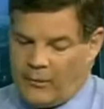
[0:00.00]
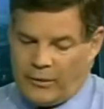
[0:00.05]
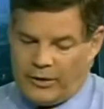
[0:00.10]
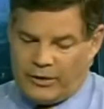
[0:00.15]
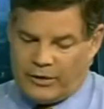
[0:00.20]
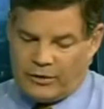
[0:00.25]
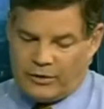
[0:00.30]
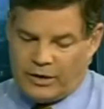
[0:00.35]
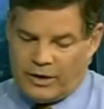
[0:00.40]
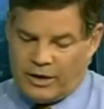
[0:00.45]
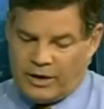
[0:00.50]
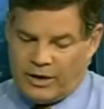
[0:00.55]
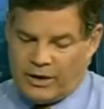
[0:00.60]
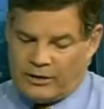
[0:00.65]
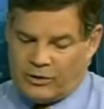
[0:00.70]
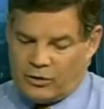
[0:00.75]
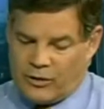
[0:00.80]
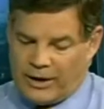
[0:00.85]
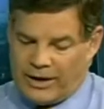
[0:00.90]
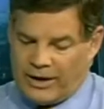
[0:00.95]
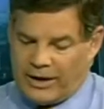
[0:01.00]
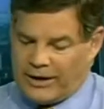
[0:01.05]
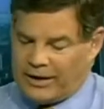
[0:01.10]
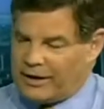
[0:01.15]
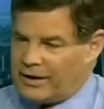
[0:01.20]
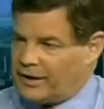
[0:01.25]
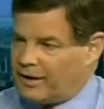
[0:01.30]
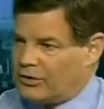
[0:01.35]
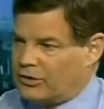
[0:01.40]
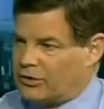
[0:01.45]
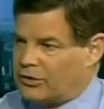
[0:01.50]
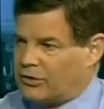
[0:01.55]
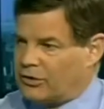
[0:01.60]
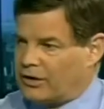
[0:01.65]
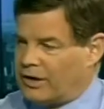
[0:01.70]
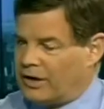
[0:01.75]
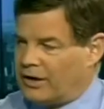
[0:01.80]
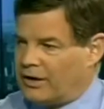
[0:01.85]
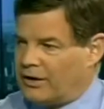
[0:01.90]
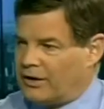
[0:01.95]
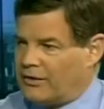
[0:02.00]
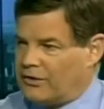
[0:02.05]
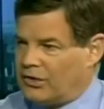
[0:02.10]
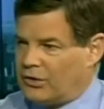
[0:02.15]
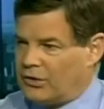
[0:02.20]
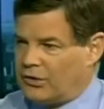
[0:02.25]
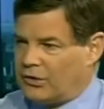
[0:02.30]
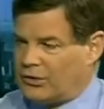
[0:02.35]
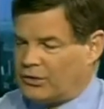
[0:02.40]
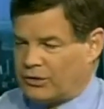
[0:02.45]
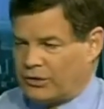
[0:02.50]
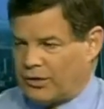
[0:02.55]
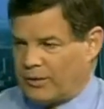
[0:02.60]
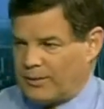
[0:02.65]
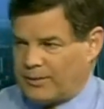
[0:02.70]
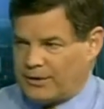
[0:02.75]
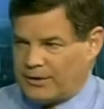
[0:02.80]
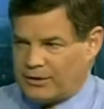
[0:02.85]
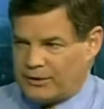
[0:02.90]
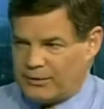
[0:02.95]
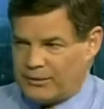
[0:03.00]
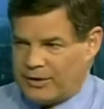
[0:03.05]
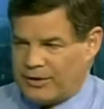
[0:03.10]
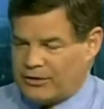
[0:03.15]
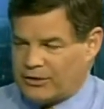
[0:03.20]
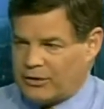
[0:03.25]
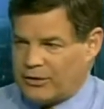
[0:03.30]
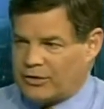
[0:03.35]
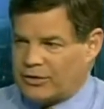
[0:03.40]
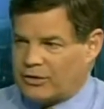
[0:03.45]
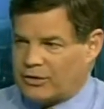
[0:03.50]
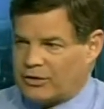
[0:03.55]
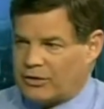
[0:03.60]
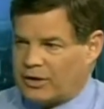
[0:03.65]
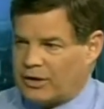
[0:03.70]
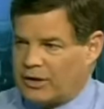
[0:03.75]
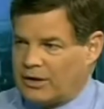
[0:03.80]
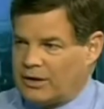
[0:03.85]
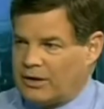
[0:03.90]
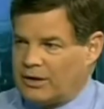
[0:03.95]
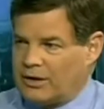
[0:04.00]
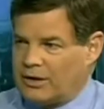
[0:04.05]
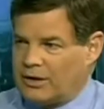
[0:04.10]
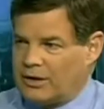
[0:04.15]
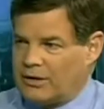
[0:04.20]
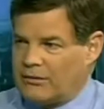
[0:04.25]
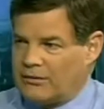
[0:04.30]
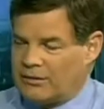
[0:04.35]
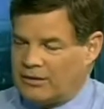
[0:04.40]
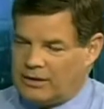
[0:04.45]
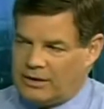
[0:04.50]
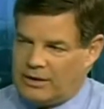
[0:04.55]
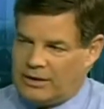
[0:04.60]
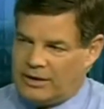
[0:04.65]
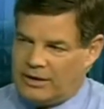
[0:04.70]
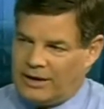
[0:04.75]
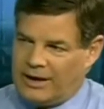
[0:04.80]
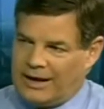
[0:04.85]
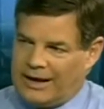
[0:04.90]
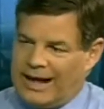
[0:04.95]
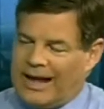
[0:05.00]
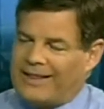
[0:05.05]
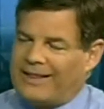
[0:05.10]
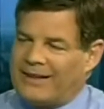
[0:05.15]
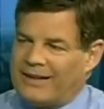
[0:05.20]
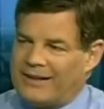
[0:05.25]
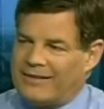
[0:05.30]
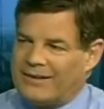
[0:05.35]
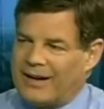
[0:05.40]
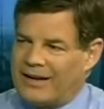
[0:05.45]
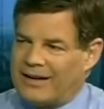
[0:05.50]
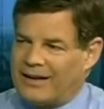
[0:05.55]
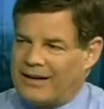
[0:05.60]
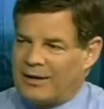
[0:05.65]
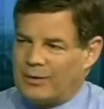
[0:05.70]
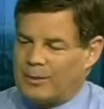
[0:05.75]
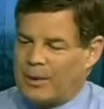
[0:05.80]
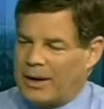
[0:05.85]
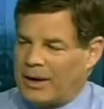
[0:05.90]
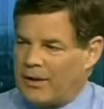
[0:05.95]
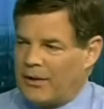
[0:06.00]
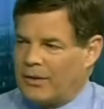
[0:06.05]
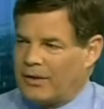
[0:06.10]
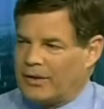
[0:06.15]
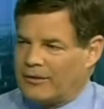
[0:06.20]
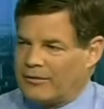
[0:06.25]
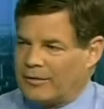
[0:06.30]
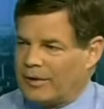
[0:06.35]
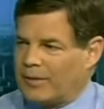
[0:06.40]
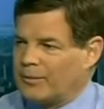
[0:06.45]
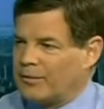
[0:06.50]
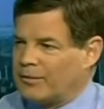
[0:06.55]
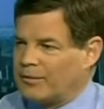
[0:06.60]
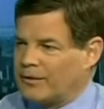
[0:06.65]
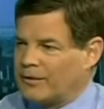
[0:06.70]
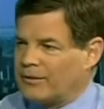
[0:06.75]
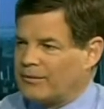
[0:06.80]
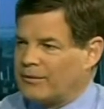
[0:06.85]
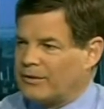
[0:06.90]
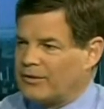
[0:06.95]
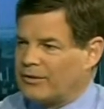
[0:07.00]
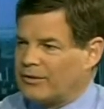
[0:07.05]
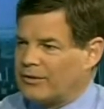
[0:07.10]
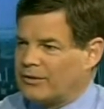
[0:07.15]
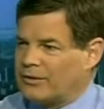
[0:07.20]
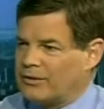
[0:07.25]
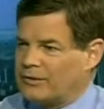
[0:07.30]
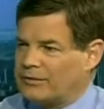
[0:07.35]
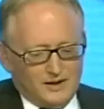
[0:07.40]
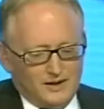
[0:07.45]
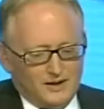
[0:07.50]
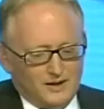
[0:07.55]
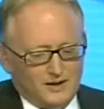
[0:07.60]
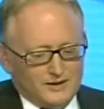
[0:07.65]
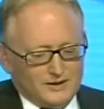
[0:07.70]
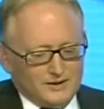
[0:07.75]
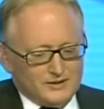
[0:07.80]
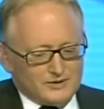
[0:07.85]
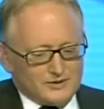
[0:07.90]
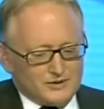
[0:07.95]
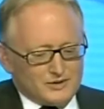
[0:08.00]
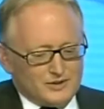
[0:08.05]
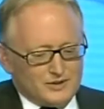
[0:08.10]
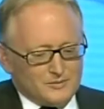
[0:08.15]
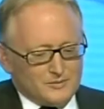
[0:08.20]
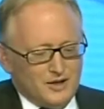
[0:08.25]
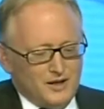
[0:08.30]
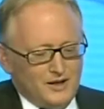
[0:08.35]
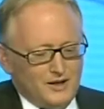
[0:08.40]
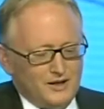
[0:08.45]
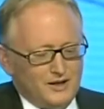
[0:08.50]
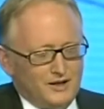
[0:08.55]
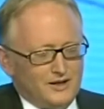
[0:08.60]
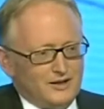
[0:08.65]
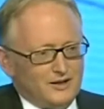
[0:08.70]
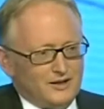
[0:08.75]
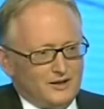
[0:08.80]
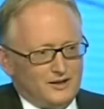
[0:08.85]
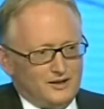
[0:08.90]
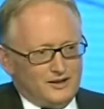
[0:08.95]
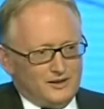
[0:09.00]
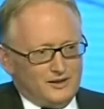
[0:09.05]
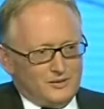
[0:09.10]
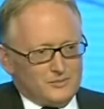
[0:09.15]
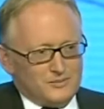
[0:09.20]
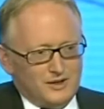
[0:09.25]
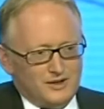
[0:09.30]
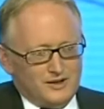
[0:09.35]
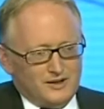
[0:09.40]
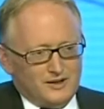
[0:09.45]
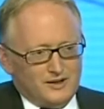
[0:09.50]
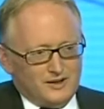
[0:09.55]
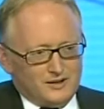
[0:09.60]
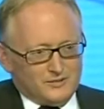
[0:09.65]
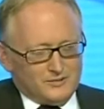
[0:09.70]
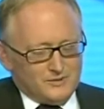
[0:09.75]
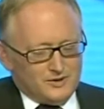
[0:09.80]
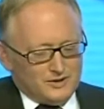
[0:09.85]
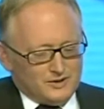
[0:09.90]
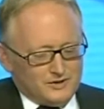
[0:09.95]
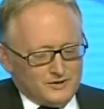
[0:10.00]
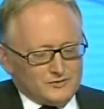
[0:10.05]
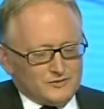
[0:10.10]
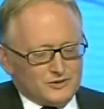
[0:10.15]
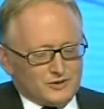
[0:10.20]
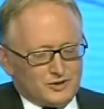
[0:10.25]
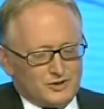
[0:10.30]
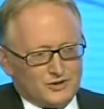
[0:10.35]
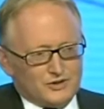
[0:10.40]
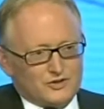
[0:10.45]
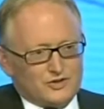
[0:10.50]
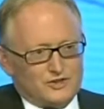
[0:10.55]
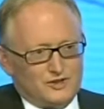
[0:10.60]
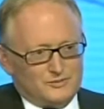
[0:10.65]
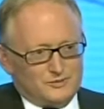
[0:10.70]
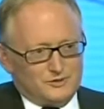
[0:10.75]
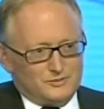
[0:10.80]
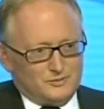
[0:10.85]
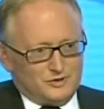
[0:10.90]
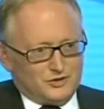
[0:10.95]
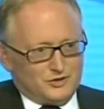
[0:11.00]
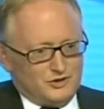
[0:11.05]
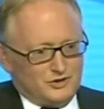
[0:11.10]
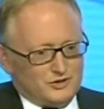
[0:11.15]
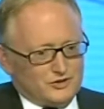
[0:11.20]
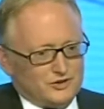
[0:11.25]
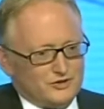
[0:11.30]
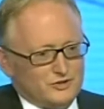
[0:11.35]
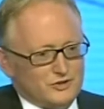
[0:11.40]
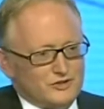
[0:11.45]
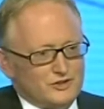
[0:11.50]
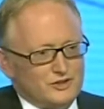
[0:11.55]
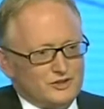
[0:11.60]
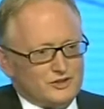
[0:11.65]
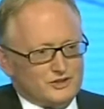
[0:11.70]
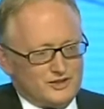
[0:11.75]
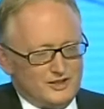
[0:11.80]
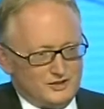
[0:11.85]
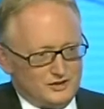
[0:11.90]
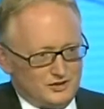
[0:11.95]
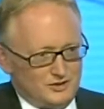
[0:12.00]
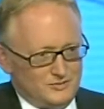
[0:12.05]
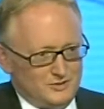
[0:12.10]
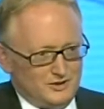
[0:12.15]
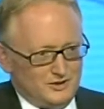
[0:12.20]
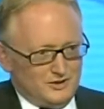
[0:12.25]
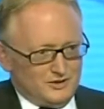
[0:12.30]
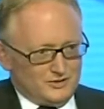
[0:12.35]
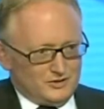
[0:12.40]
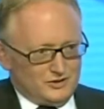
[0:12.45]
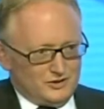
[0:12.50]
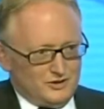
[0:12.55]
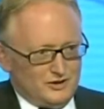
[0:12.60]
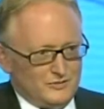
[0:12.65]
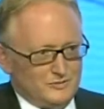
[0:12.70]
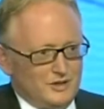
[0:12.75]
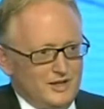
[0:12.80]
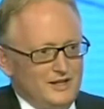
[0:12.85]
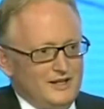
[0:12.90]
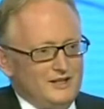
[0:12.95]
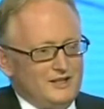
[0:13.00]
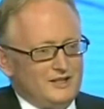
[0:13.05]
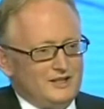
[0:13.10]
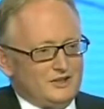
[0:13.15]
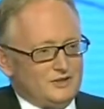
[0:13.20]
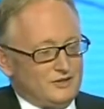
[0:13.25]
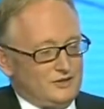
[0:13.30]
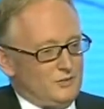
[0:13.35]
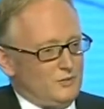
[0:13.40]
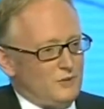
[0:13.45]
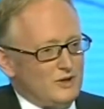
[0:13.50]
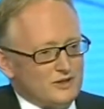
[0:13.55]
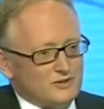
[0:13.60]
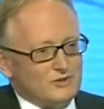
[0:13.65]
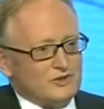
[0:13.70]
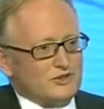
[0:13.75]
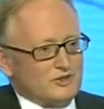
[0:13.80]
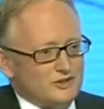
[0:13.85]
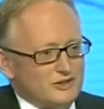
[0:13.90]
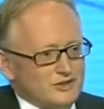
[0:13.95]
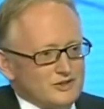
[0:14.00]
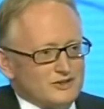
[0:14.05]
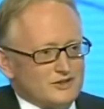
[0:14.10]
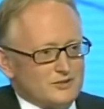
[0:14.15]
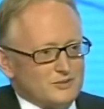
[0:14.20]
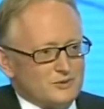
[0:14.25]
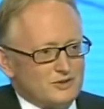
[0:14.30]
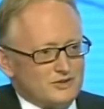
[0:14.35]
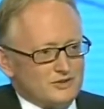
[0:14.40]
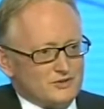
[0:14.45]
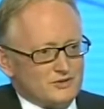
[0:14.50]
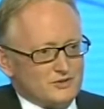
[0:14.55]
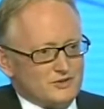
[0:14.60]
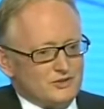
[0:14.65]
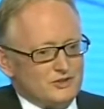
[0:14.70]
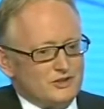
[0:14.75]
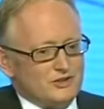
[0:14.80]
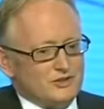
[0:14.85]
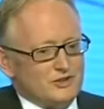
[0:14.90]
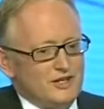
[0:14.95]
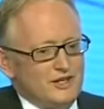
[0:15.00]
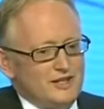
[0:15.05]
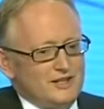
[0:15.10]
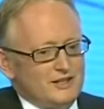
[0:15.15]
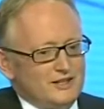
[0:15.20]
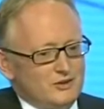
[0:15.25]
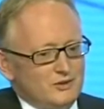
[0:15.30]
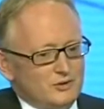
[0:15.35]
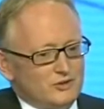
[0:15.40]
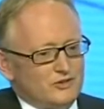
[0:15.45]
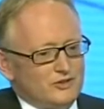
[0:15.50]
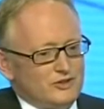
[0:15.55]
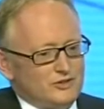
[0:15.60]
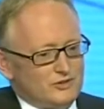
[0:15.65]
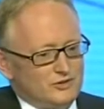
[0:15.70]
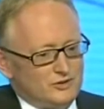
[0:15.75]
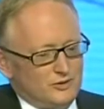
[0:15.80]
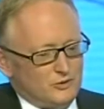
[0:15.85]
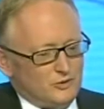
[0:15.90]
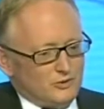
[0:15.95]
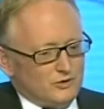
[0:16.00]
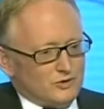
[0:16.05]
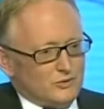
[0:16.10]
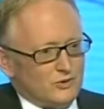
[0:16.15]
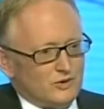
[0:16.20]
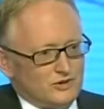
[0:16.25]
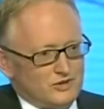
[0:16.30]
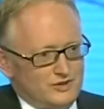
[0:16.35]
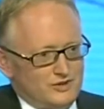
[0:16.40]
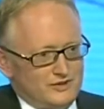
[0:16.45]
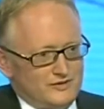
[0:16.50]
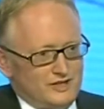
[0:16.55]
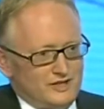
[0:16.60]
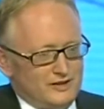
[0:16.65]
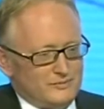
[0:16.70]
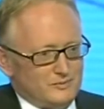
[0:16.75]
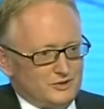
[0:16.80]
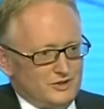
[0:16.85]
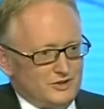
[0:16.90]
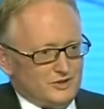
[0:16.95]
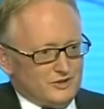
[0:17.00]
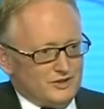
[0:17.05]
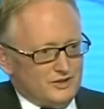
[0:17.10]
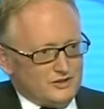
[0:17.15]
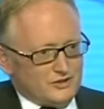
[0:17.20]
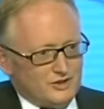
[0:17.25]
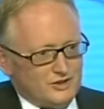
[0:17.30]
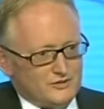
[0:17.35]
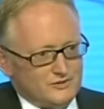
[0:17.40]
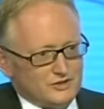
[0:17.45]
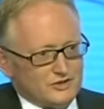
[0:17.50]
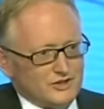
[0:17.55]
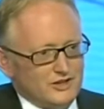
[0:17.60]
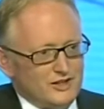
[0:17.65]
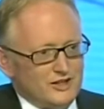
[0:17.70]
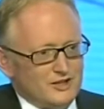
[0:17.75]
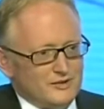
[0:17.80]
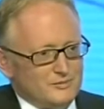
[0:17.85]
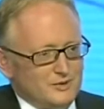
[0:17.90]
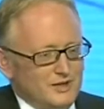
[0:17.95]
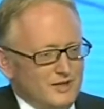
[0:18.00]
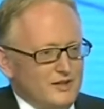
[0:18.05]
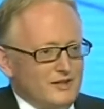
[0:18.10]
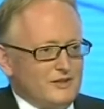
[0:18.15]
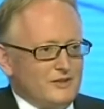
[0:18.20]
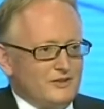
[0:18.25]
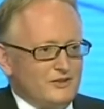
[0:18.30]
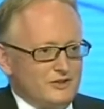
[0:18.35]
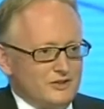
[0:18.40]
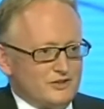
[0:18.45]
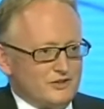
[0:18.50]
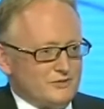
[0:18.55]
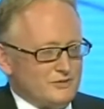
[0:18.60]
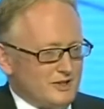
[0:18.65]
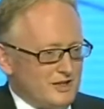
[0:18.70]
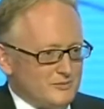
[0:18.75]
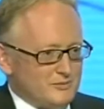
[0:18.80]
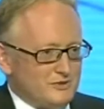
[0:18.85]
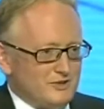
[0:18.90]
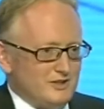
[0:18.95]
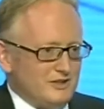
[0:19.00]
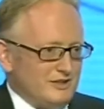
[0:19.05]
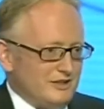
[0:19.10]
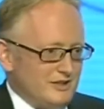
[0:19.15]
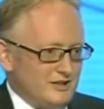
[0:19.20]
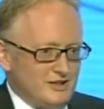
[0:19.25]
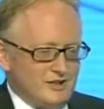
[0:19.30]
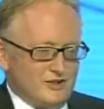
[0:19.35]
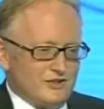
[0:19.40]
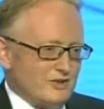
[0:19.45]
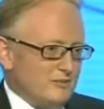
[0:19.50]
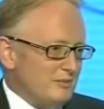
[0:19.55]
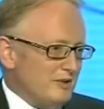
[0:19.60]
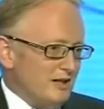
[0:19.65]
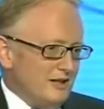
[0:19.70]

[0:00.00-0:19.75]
And when you say trade ideas, is this similar to research? Can I get these ideas by going to firms for their research? It's a different concept from research. So research tends to be long-term. It's well-researched. That's why it's research. It looks into all the qualities of a company and says, over time, this company is a